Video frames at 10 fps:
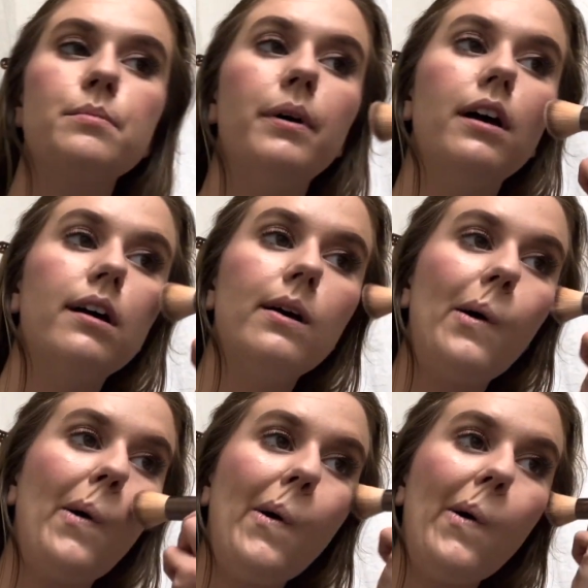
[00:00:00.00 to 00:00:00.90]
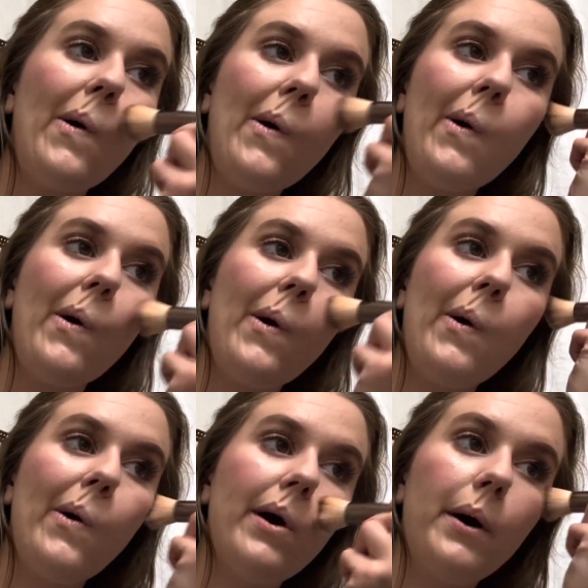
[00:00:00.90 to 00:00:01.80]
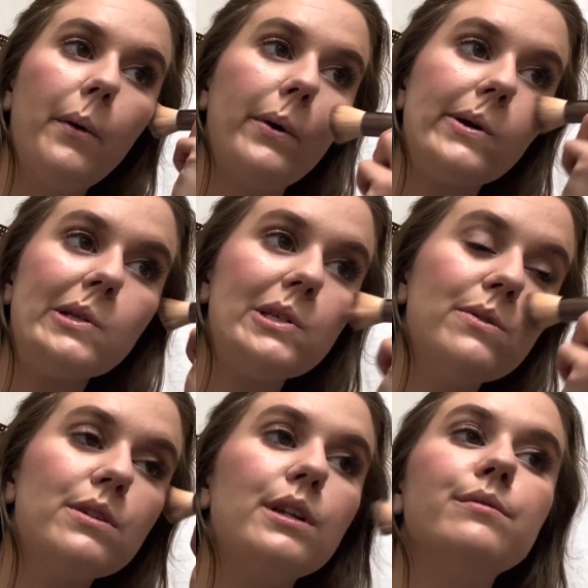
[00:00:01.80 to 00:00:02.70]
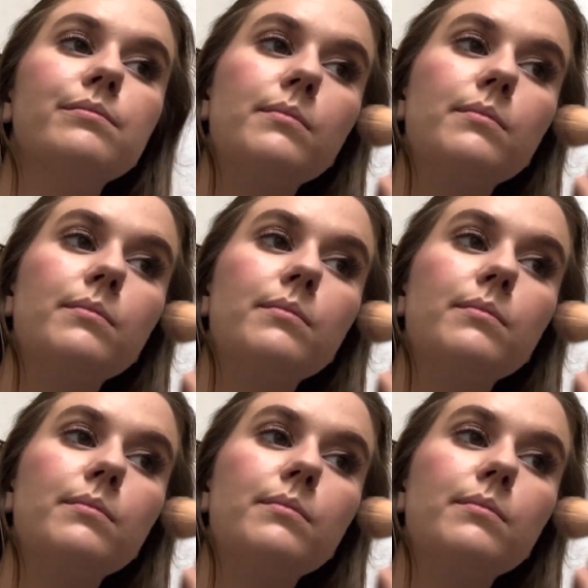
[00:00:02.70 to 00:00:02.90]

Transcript: but we're just using it.